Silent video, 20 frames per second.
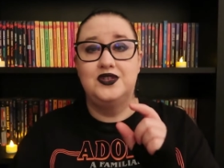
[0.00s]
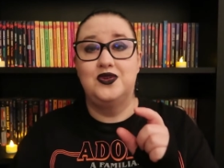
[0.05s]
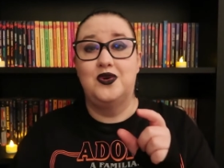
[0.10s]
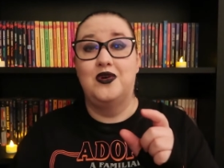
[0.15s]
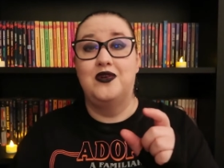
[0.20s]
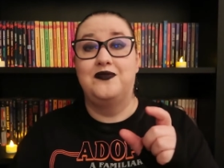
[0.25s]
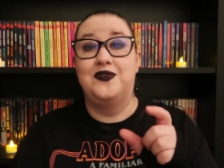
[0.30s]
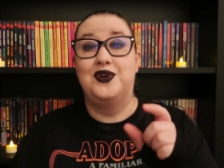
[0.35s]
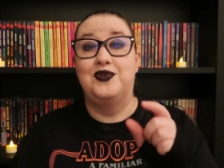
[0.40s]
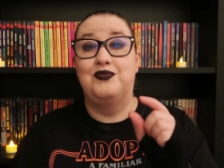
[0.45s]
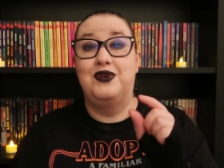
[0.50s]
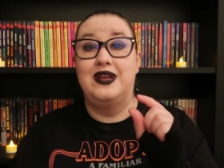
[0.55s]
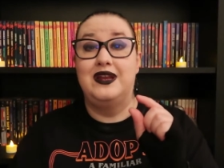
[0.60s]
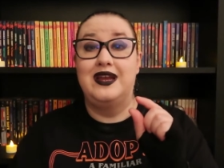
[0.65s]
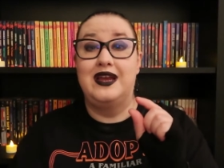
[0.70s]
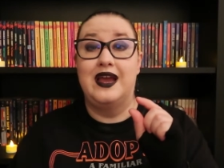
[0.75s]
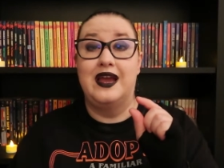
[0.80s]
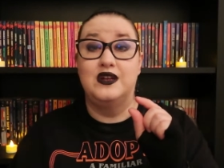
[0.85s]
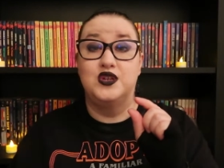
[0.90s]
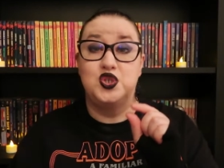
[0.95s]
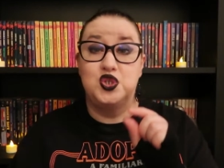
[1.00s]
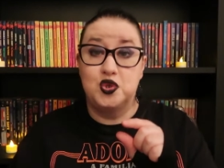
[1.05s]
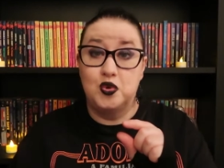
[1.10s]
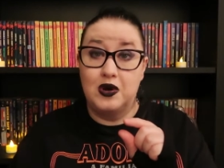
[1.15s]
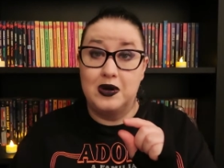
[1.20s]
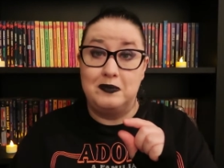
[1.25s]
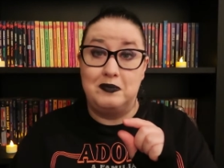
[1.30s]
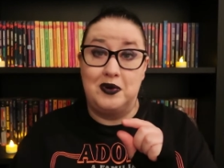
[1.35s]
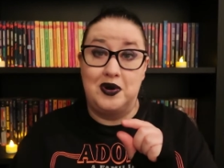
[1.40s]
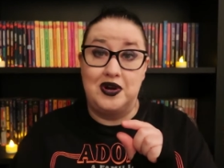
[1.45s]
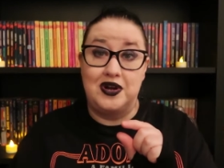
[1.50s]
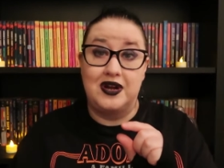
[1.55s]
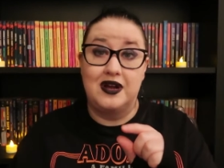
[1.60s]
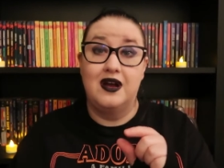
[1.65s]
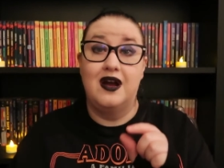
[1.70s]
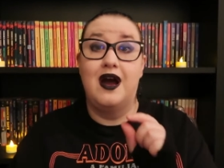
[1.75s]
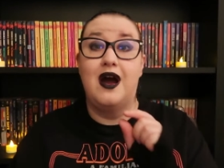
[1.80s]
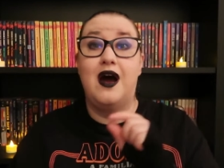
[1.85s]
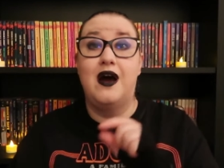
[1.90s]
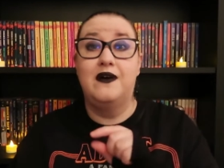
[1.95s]
So if you're reading a short book
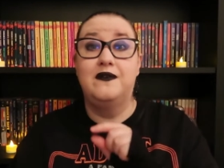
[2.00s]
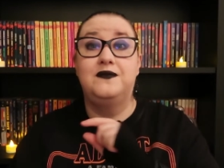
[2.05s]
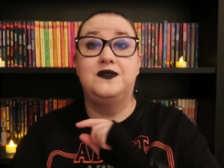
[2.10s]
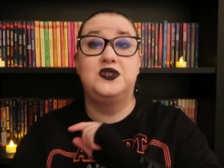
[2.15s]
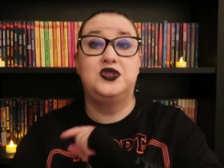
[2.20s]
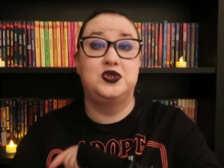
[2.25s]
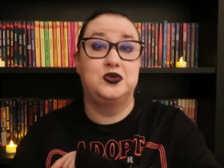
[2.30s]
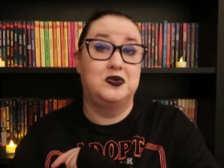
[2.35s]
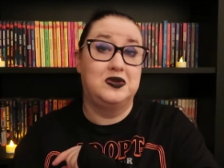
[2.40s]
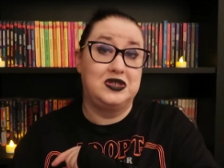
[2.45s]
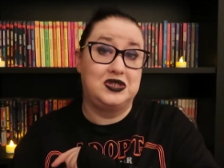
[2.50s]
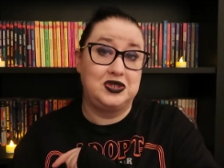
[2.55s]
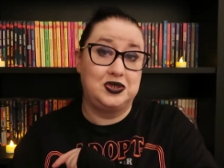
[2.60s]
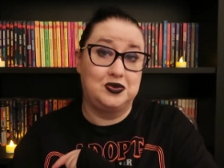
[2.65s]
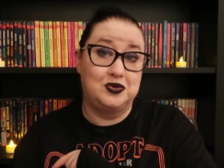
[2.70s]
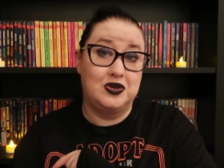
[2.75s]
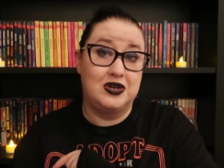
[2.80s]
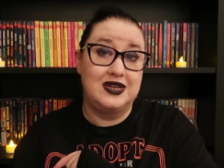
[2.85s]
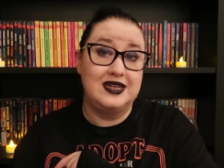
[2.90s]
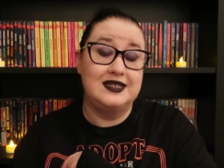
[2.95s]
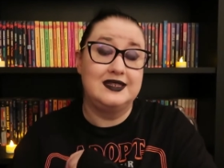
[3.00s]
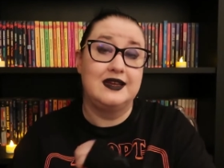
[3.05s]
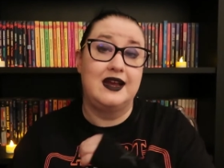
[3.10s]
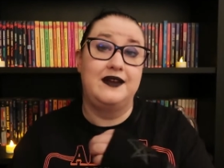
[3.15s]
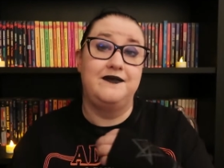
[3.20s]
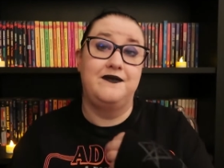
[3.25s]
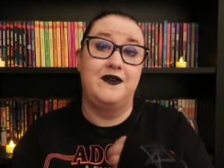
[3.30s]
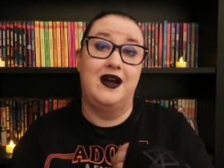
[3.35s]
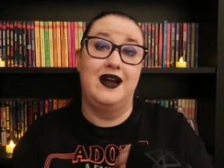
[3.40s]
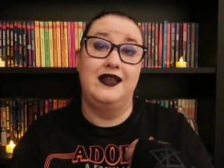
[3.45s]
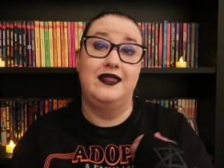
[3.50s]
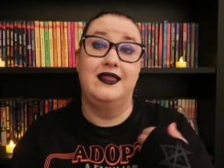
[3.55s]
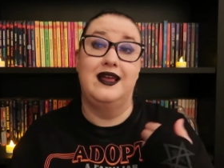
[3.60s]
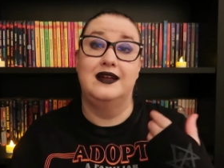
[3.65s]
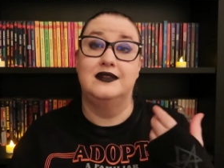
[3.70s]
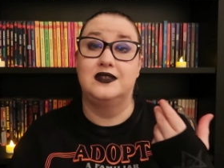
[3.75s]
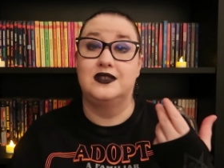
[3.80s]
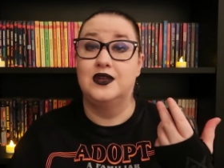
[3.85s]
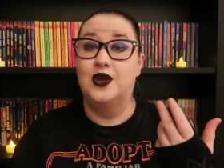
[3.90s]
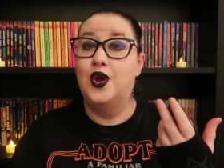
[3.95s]
of short stories, I find
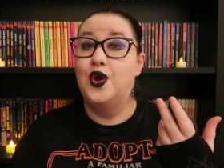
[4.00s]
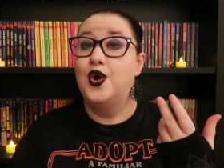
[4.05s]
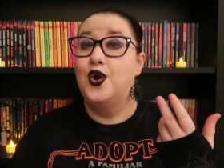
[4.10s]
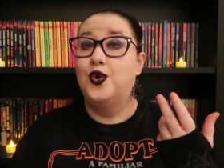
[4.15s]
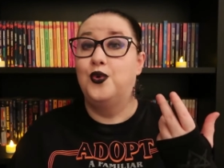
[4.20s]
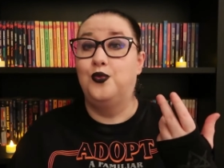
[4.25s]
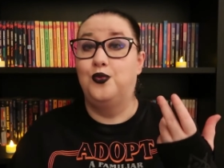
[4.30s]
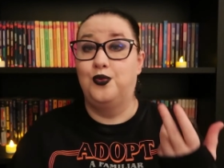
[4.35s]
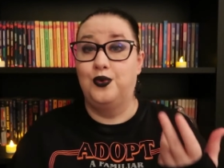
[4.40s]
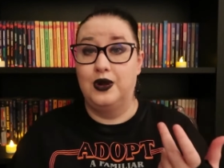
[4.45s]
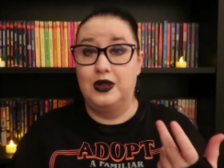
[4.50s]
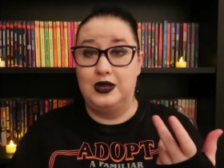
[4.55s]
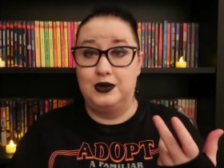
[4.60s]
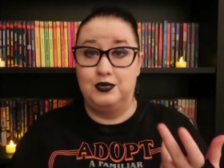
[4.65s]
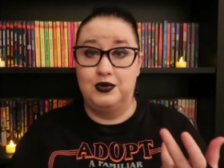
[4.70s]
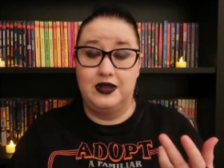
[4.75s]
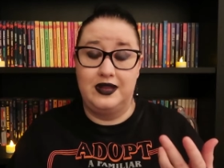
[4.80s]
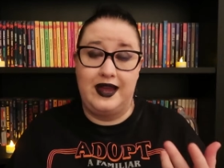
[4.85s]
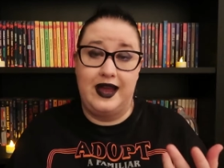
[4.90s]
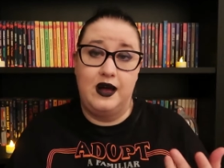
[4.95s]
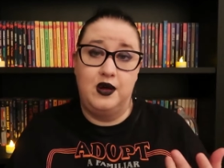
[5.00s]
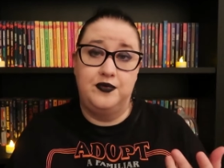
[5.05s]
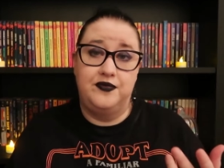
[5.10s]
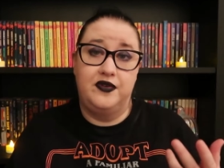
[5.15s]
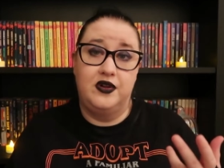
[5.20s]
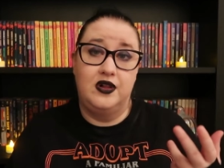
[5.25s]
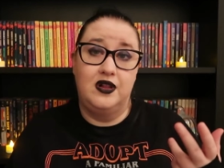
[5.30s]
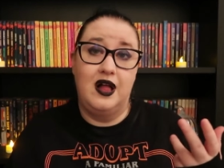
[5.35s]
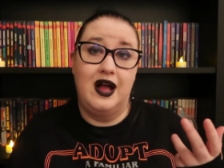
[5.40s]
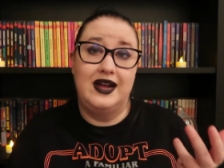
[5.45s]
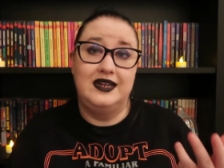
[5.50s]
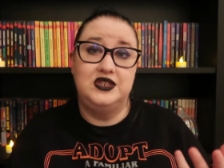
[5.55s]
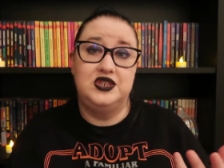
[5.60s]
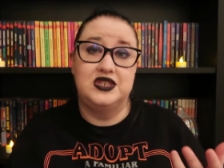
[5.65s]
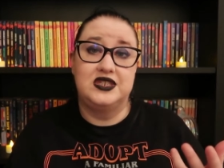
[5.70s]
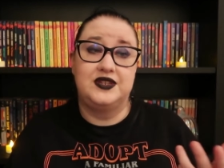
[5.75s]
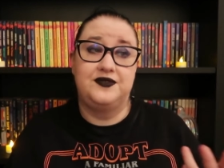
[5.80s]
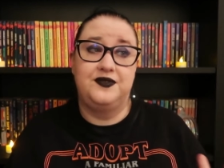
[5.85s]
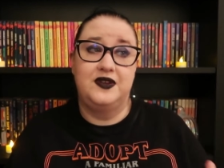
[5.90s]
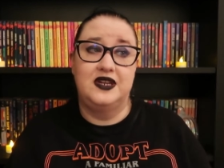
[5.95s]
that's really, really helpful. I
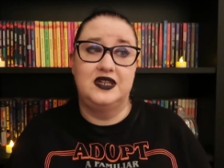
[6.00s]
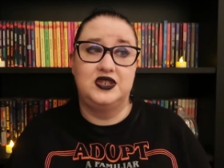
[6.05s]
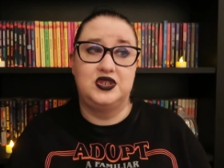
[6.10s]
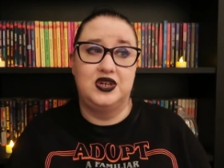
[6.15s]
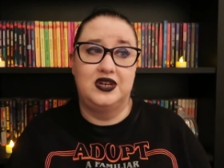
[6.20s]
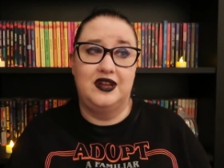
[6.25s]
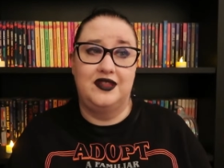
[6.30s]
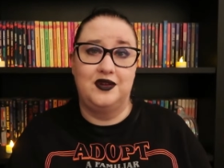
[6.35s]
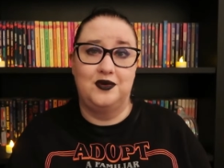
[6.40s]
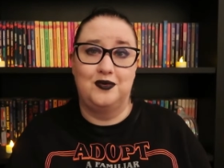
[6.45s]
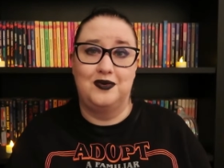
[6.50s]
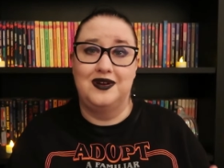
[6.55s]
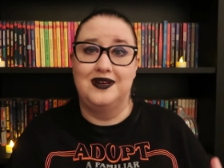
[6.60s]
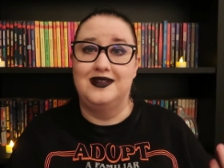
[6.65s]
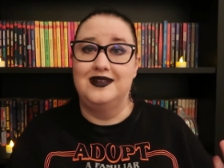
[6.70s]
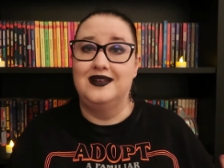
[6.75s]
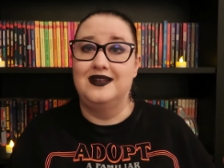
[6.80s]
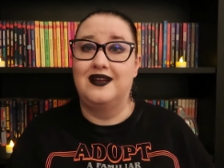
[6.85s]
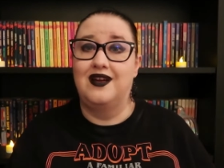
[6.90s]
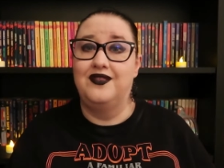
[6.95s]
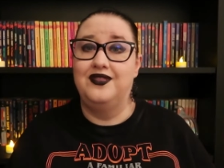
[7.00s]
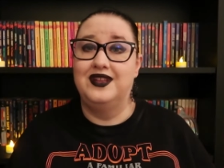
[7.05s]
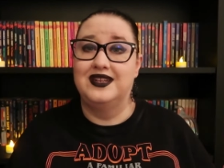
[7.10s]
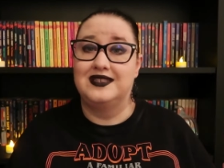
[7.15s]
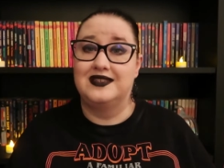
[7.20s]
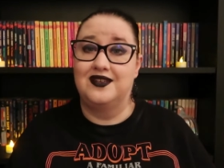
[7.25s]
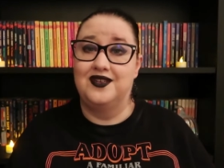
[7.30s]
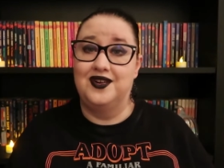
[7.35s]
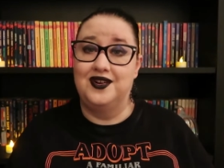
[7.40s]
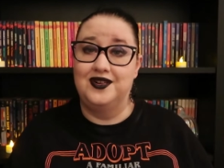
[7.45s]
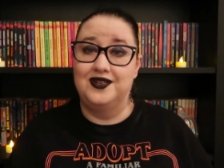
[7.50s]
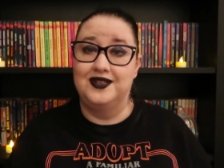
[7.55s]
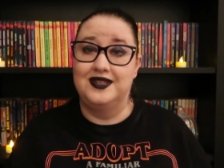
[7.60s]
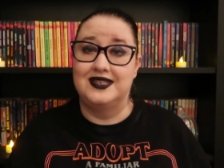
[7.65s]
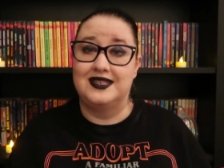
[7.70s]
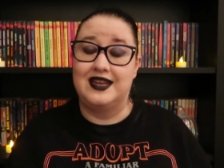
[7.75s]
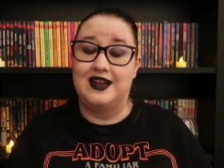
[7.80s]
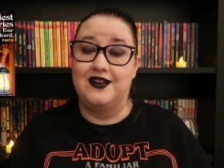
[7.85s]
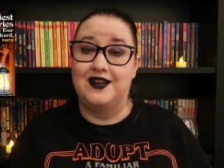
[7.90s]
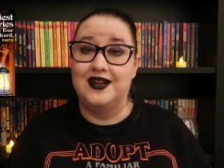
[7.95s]
just finished another one that's called
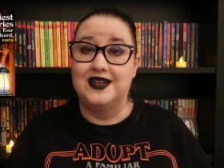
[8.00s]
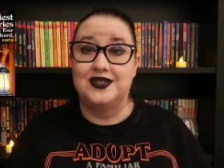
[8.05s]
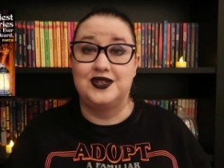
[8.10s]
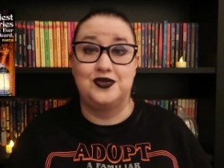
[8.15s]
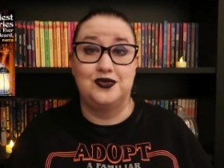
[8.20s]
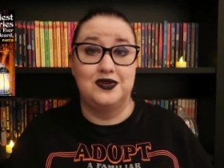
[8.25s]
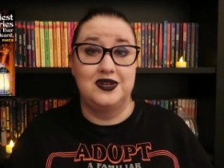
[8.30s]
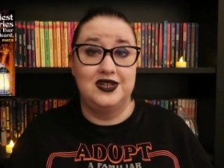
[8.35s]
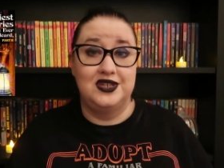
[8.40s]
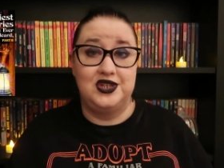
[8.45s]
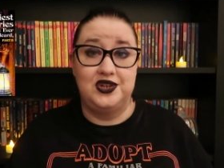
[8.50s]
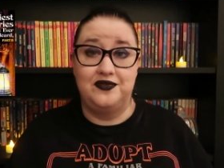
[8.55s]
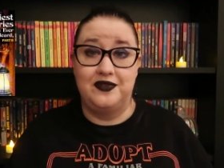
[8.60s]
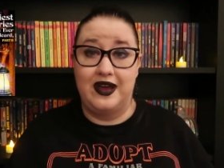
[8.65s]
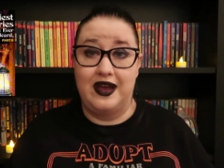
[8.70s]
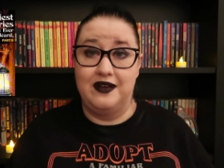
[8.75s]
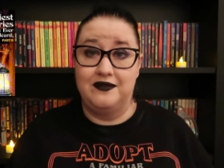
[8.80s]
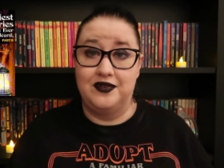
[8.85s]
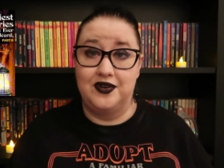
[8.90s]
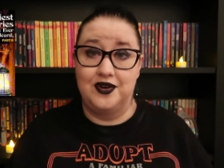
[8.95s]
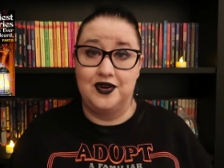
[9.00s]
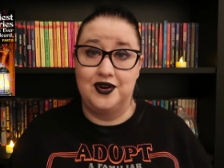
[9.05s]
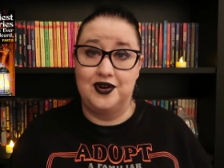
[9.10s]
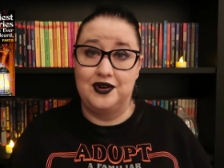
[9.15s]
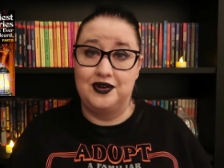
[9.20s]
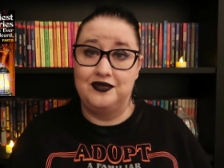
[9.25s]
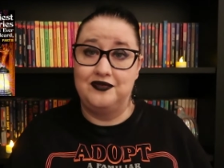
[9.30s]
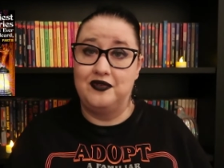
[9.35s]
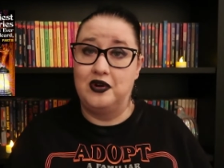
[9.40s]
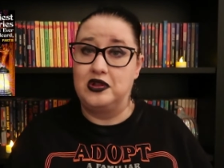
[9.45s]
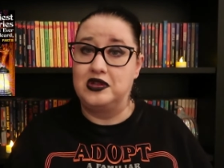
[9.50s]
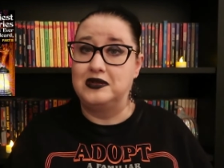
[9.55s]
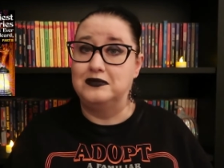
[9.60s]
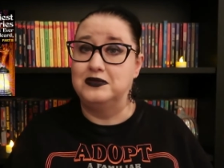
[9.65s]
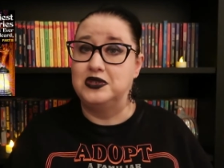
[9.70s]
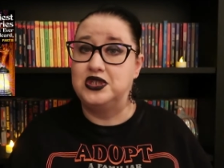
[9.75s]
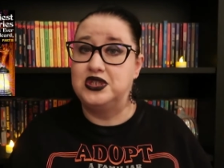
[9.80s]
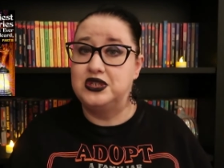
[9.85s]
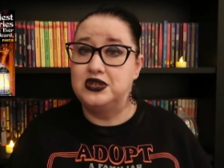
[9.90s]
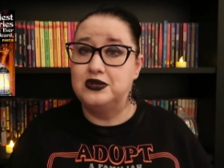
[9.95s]
The Scariest Stories You've Ever Heard,
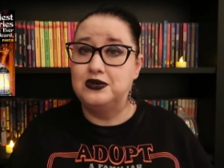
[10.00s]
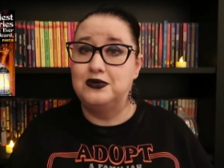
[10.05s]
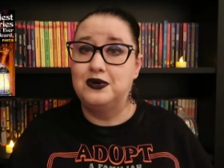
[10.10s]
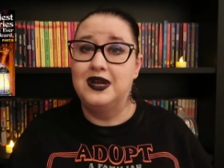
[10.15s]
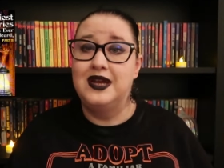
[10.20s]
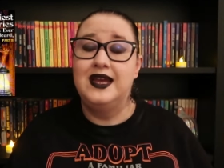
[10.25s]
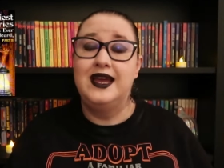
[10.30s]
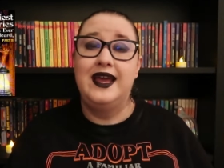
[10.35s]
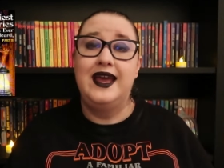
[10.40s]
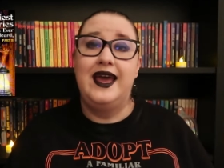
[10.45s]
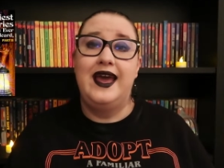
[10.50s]
Volume 2.